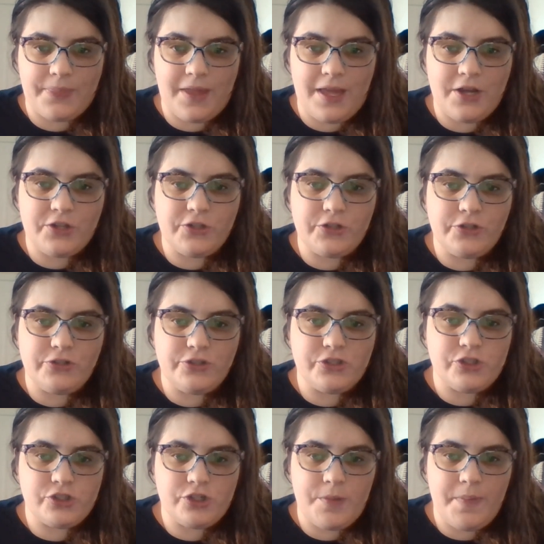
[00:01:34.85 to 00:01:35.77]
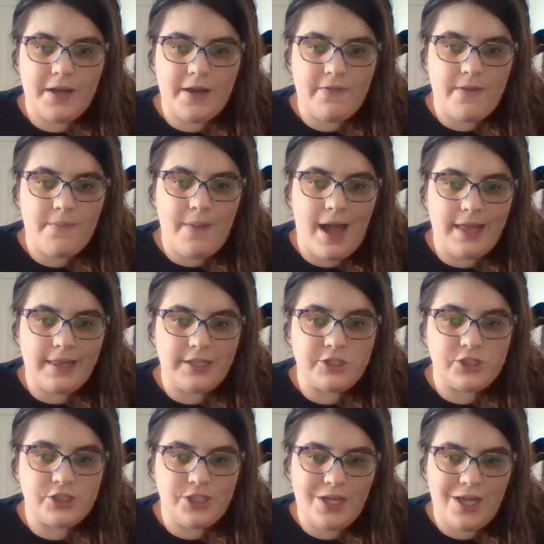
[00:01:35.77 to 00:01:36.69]
include stripping of the myelin
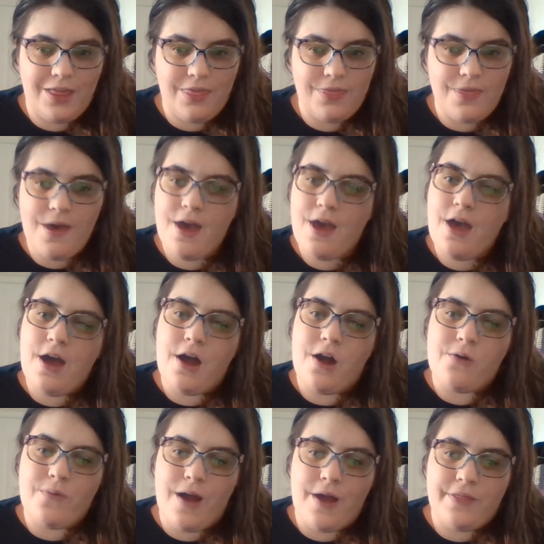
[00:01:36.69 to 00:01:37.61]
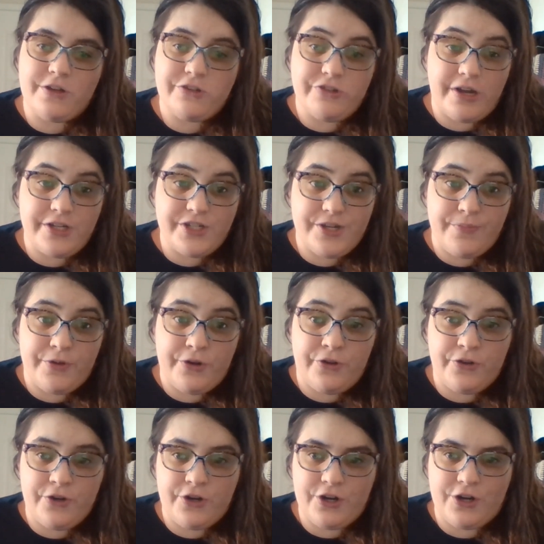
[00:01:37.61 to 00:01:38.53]
sheath around the
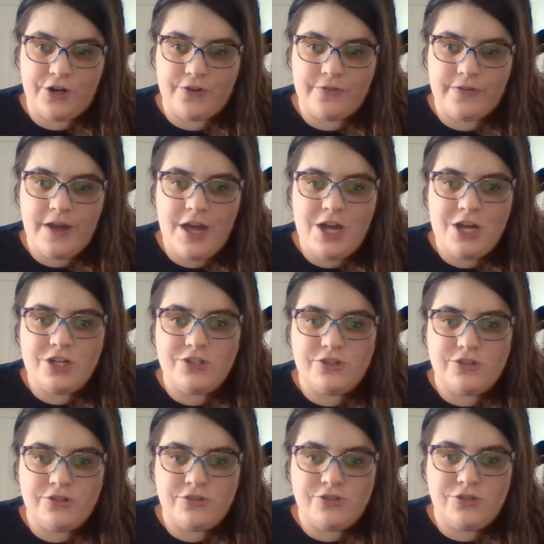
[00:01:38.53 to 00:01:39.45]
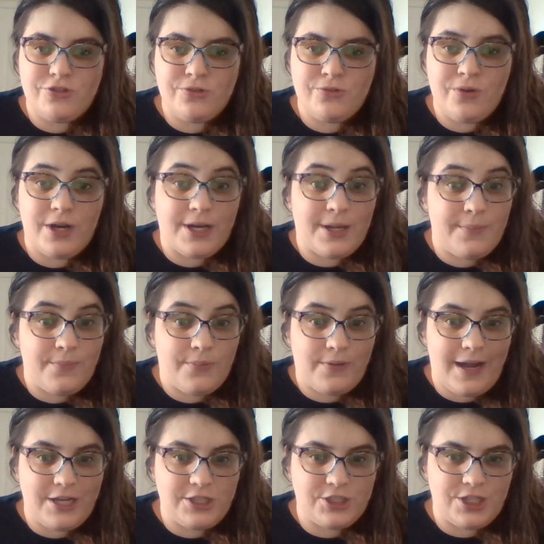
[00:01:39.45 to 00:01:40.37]
trigeminal nerve due to a
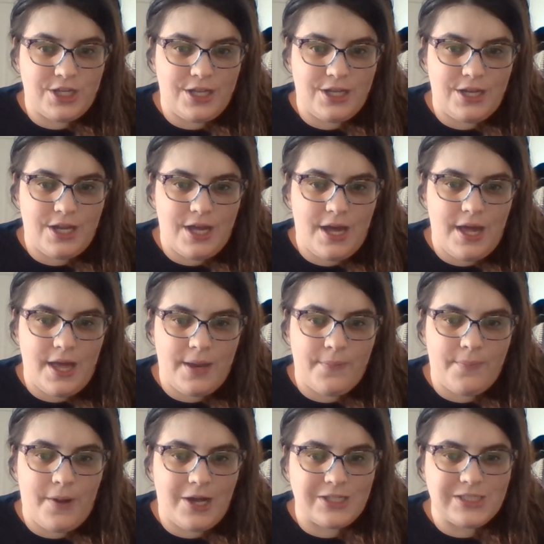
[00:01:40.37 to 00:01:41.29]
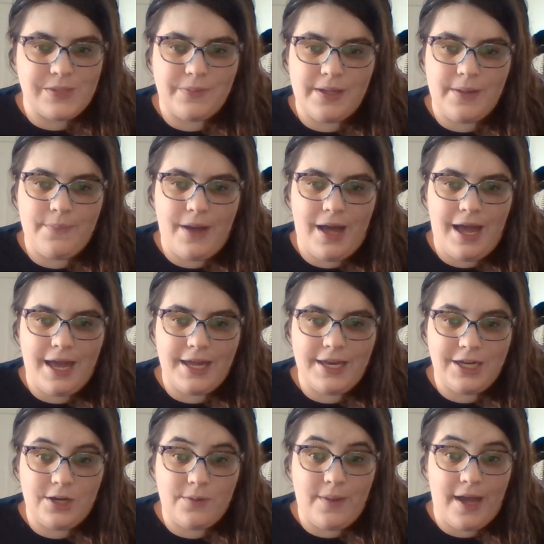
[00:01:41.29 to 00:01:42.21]
compression and possibly by a
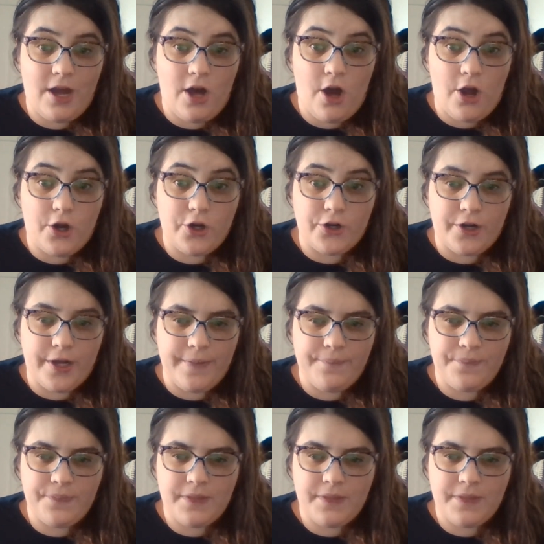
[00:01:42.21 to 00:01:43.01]
nearby artery.